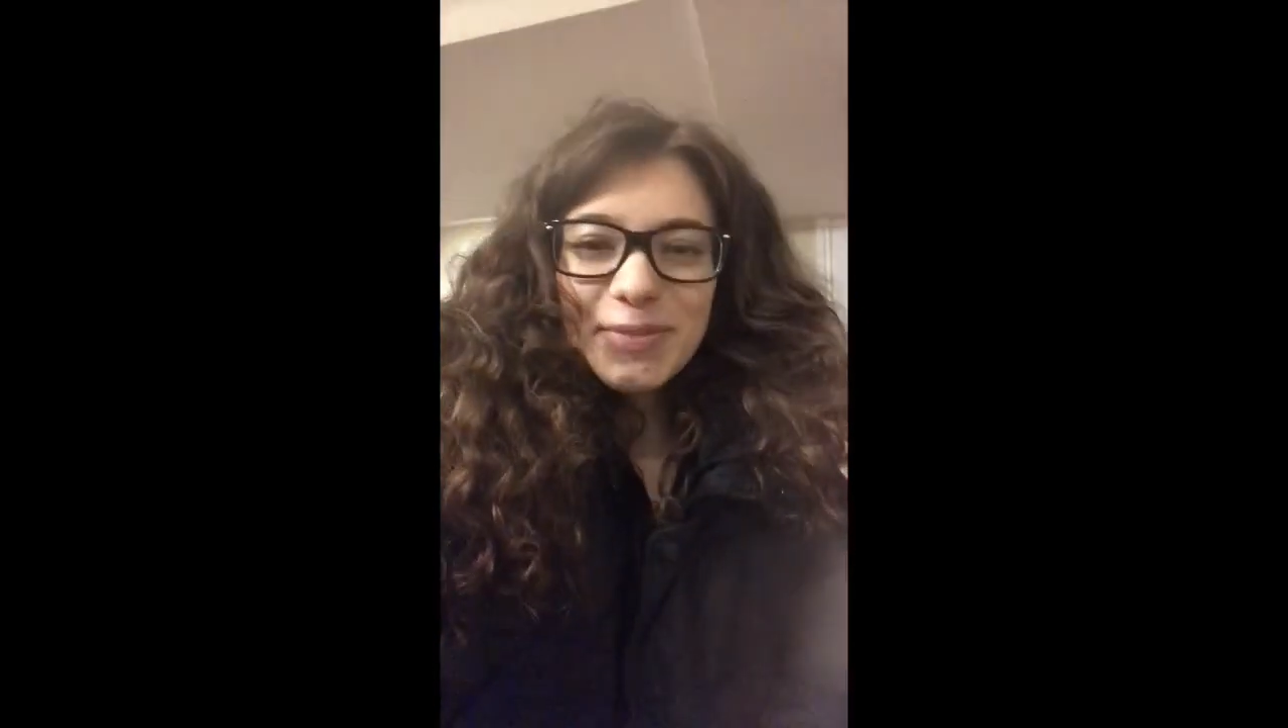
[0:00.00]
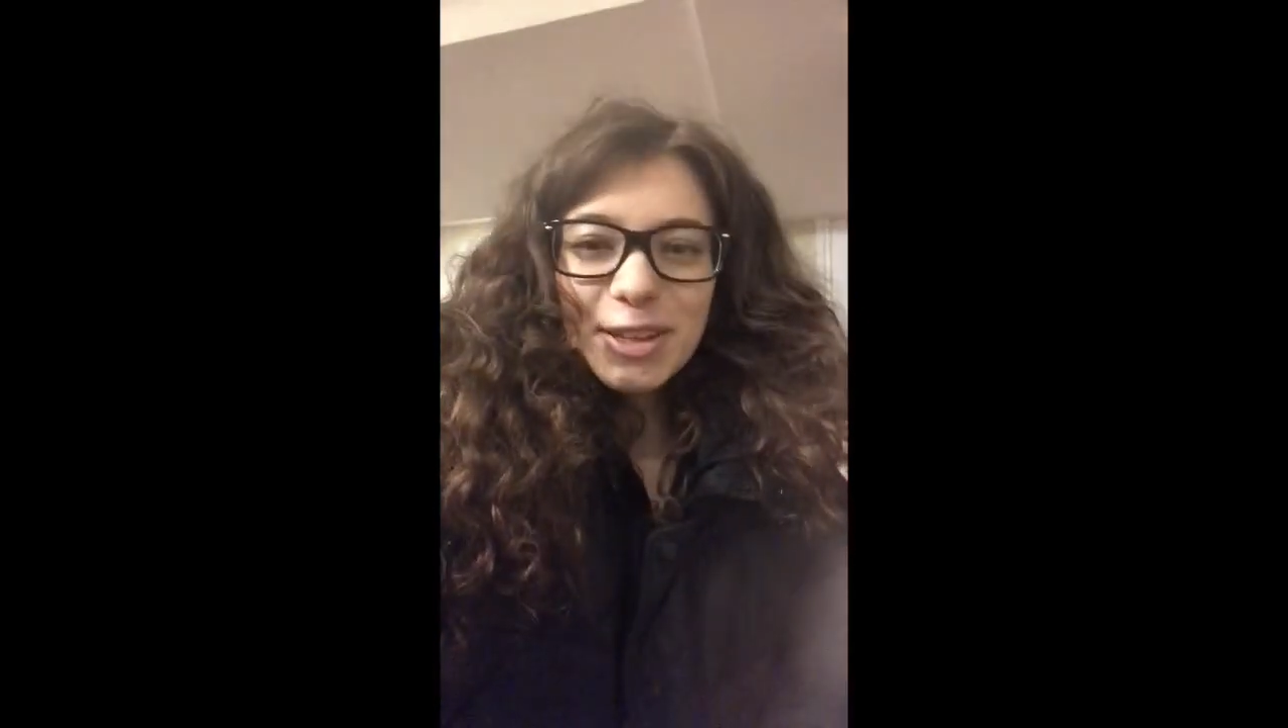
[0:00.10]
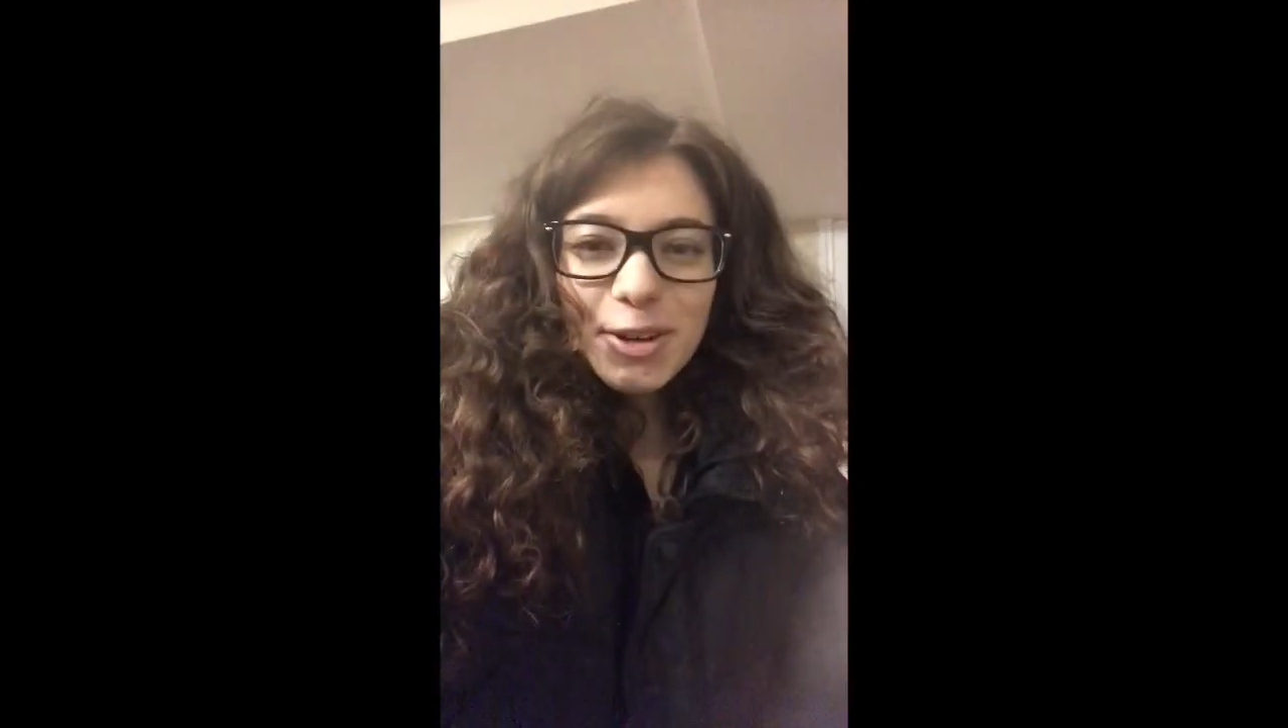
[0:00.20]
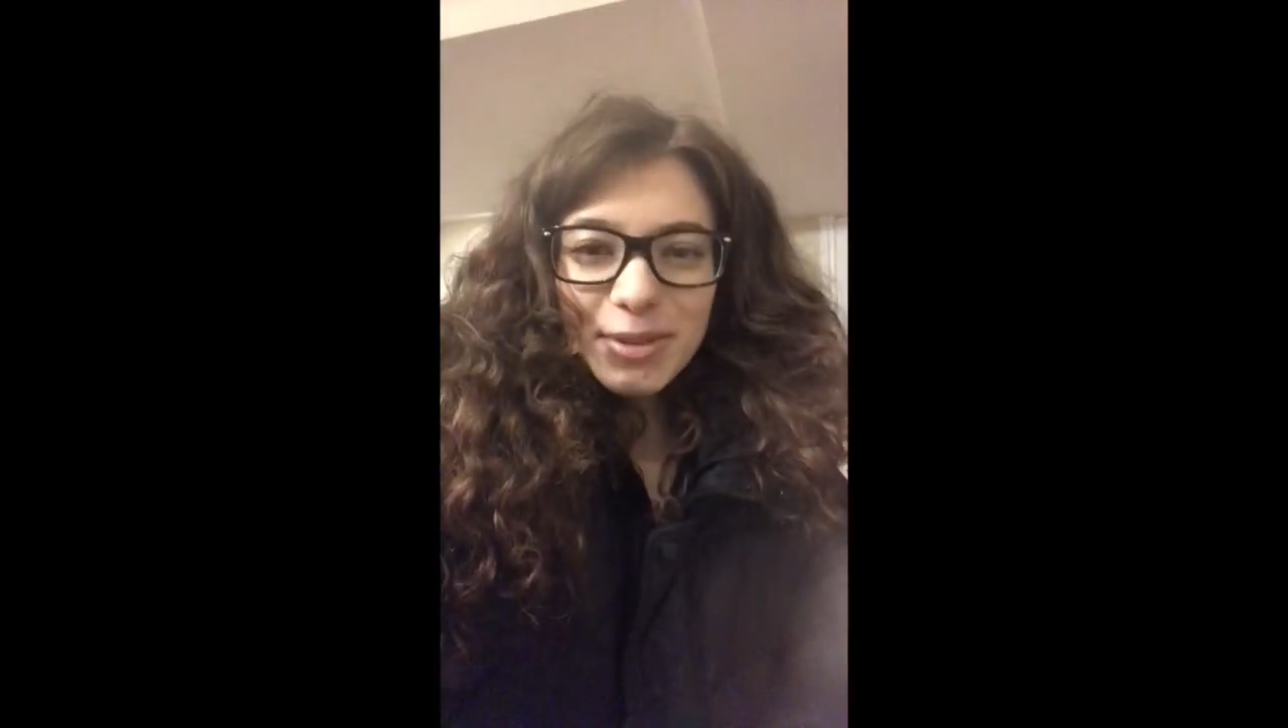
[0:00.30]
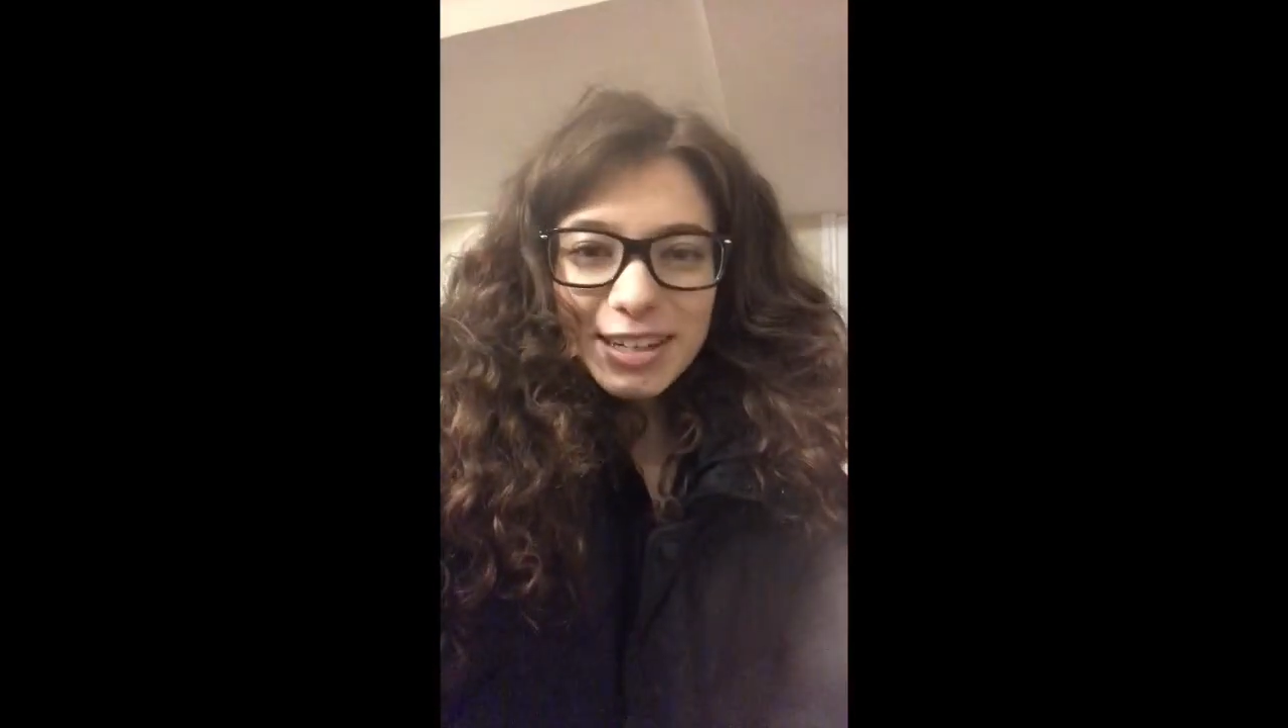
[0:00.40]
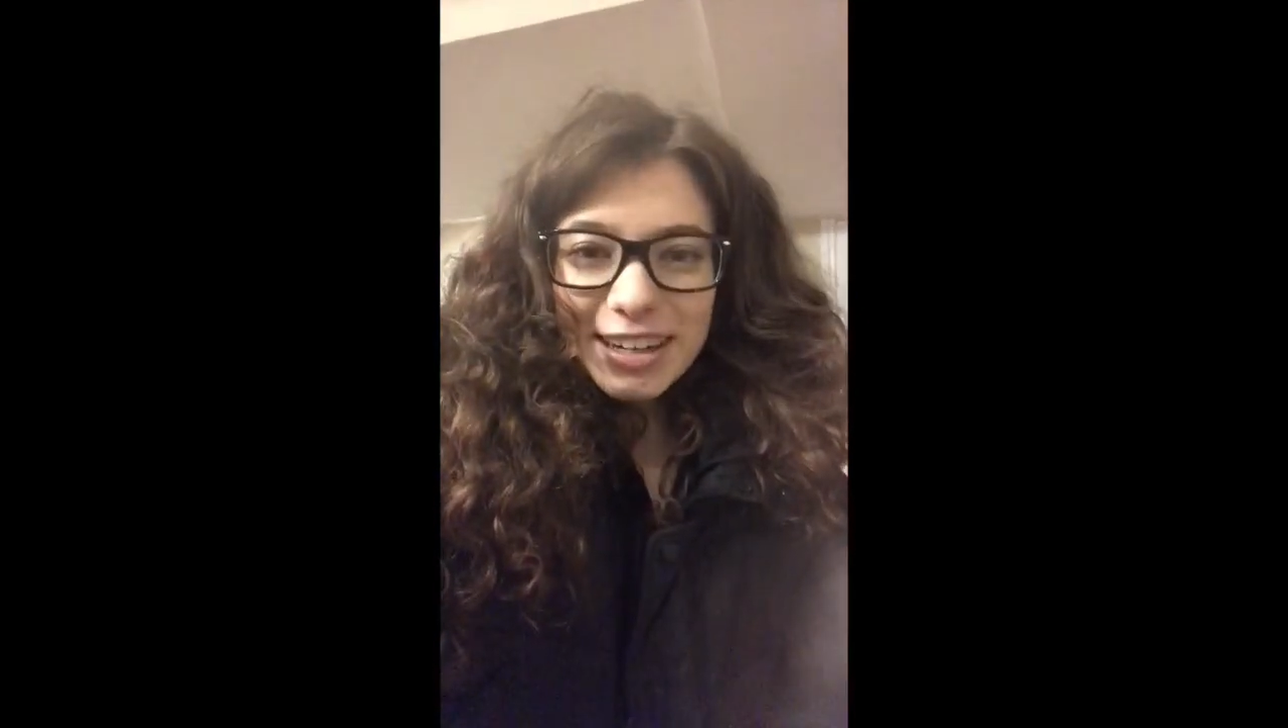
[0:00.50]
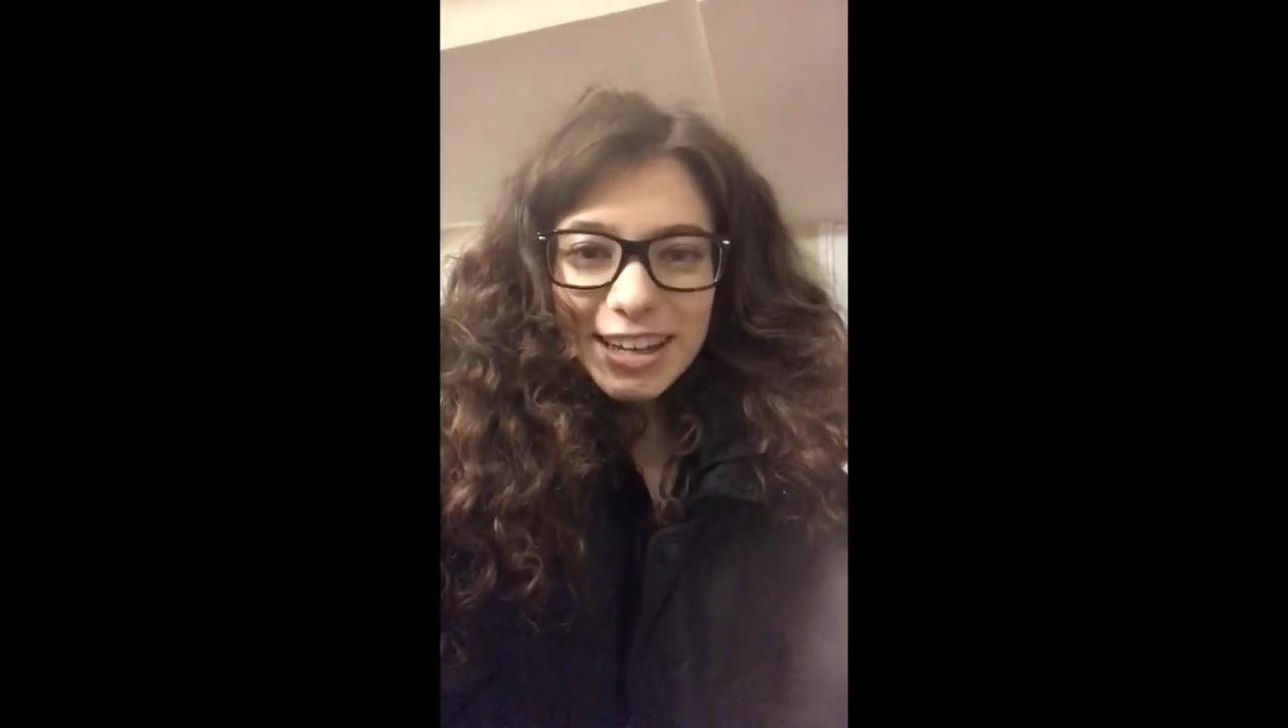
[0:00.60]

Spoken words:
You don't need a